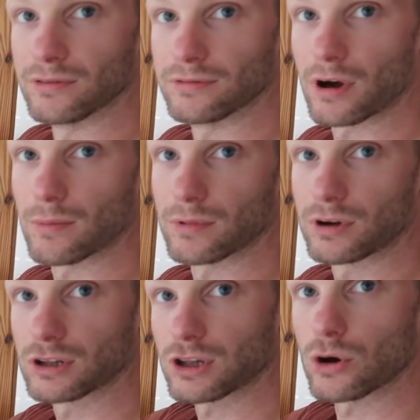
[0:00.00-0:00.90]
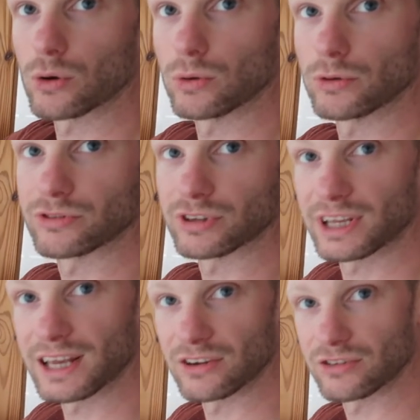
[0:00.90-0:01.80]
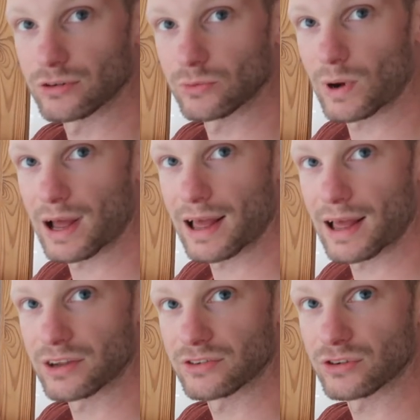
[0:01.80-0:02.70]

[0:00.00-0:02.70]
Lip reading: from clothes to kitchenware